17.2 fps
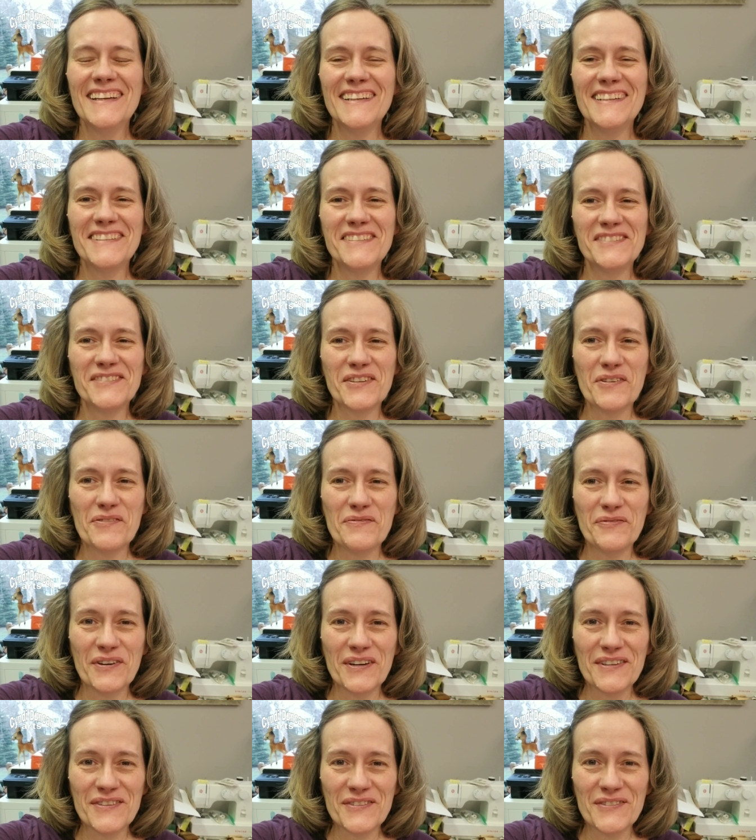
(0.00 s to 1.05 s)
It's so
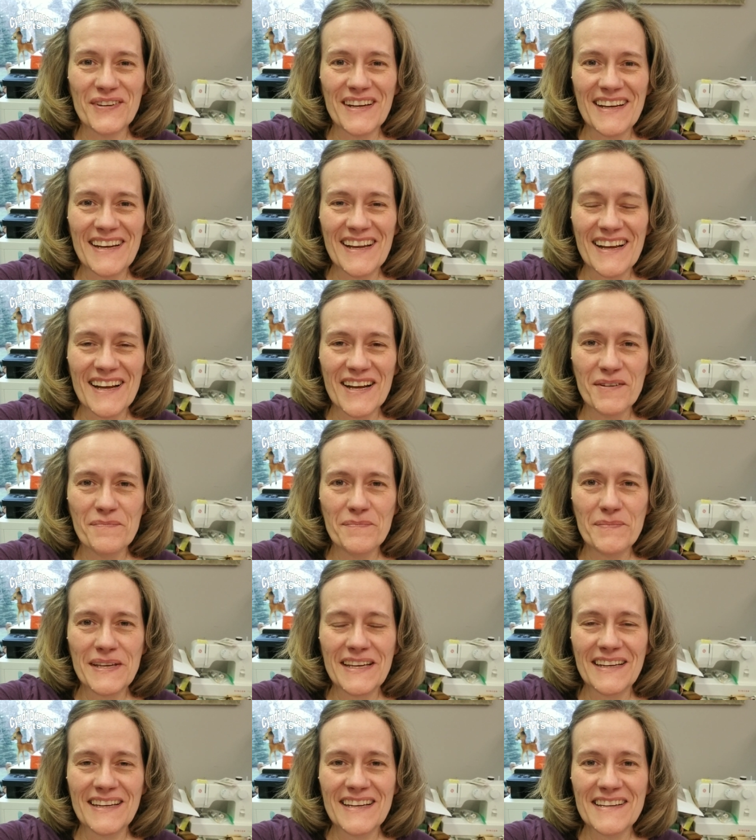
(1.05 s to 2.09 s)
frustrating. I'm
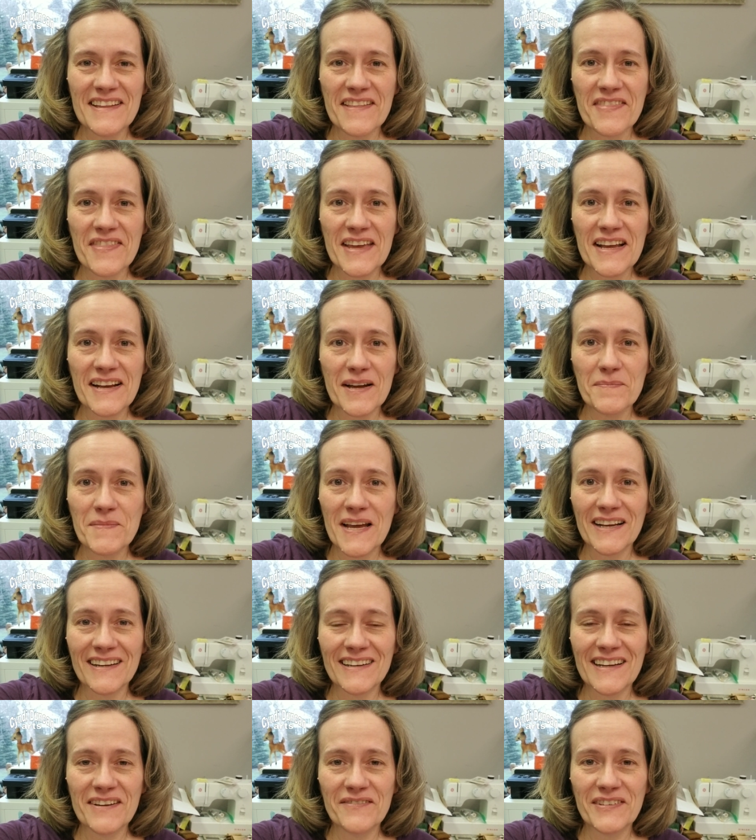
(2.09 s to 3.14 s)
beginning to think I'm not
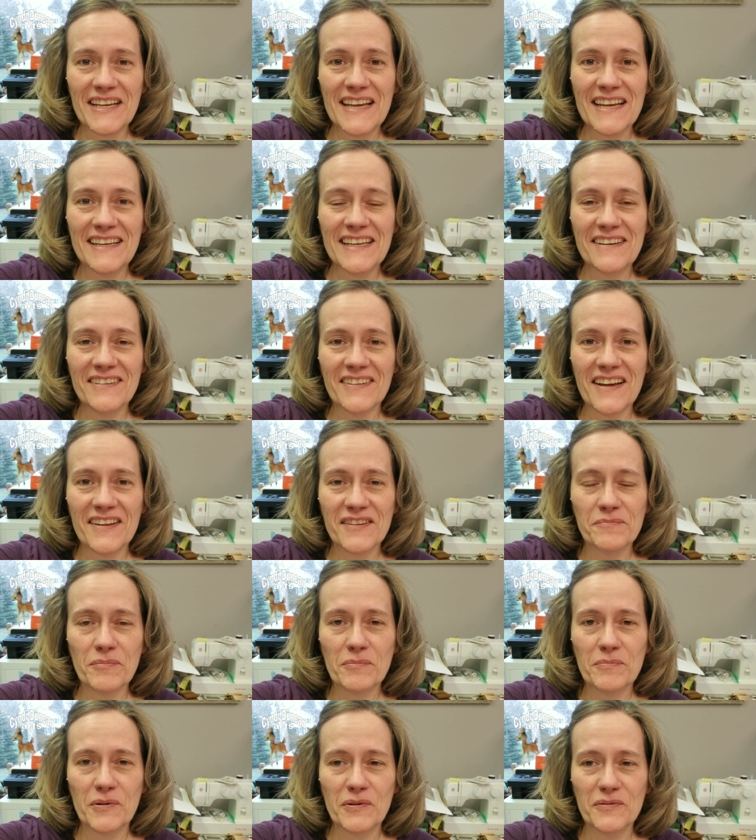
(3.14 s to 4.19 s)
going to have any class
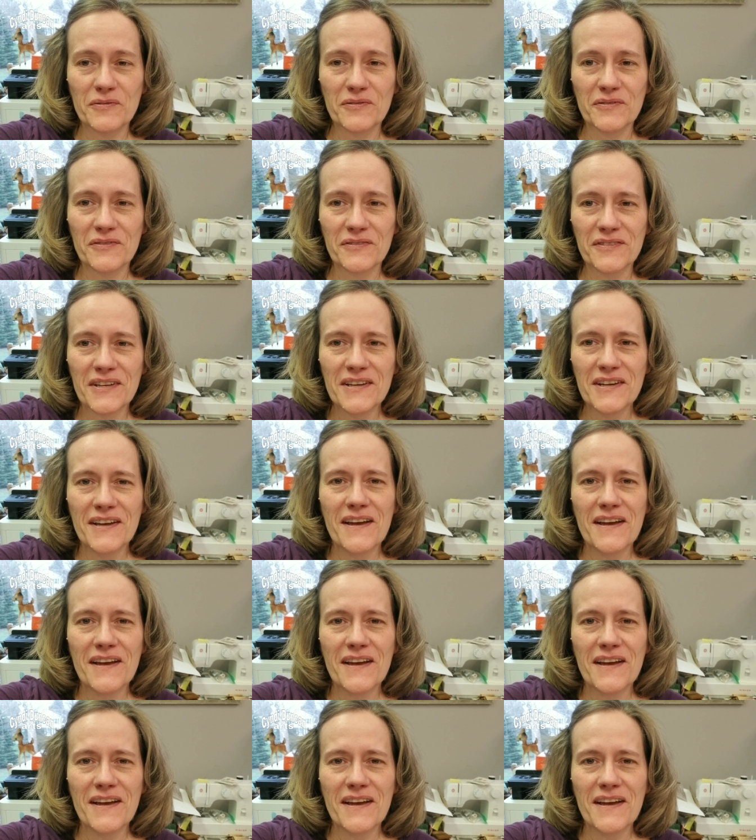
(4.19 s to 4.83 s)
proposals